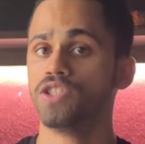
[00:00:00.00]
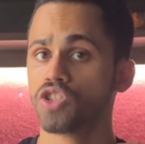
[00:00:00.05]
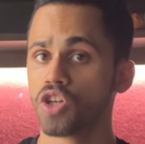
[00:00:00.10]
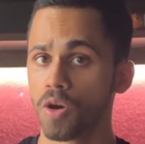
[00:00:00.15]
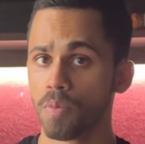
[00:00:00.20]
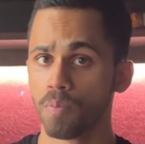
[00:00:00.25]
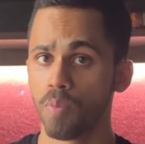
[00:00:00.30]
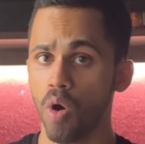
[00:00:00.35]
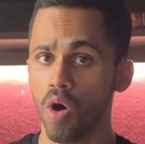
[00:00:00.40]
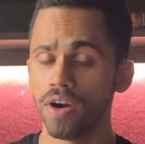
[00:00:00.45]
It's
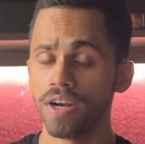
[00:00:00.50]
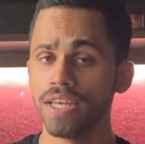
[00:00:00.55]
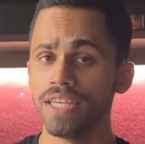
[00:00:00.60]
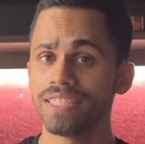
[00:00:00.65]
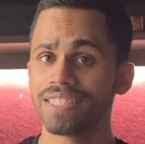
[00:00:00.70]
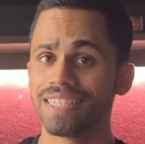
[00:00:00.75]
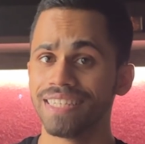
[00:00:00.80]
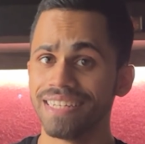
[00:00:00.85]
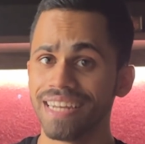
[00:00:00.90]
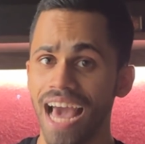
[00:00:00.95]
your
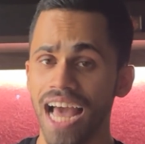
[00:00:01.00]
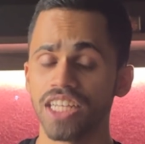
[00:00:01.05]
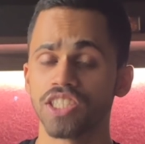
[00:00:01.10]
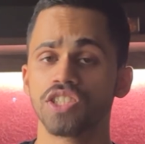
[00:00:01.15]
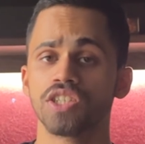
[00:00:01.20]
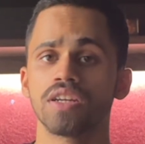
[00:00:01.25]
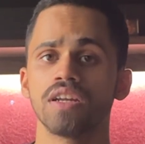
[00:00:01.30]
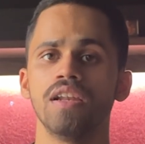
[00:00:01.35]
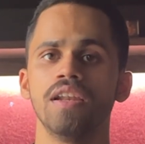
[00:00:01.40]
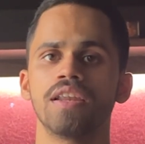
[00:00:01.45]
body's
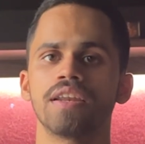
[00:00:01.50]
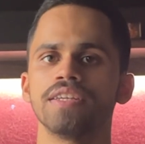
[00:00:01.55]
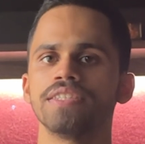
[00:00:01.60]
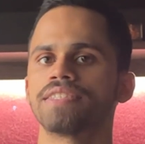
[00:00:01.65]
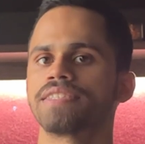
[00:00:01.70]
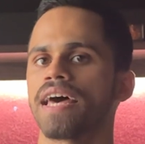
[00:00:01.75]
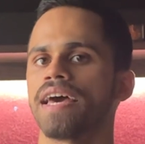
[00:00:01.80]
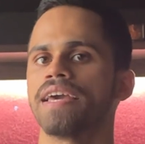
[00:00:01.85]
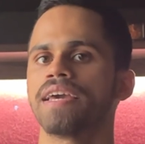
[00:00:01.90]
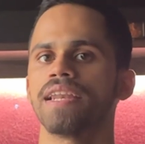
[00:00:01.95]
natural
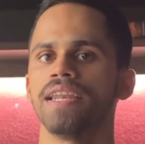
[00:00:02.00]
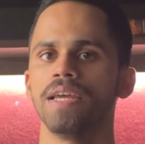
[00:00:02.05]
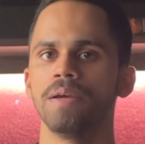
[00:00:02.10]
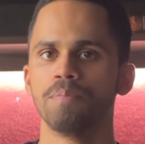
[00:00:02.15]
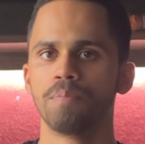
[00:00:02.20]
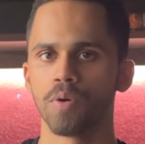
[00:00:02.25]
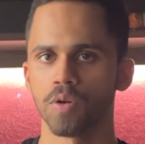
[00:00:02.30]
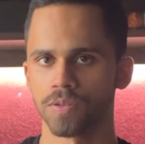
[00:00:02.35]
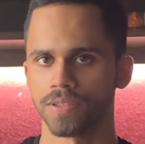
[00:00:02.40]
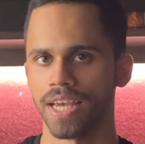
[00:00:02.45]

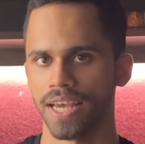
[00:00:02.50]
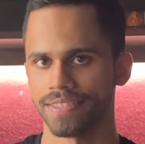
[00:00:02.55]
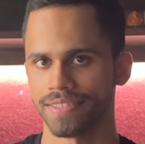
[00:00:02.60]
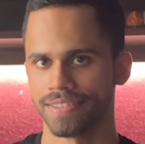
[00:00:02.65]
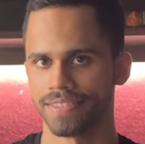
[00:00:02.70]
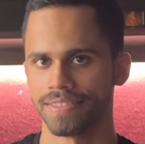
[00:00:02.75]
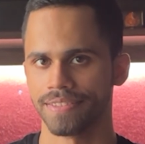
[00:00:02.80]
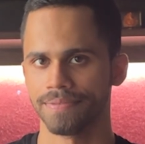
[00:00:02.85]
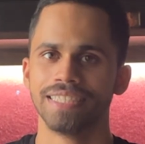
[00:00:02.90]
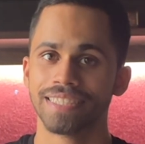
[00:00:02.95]
recycling process.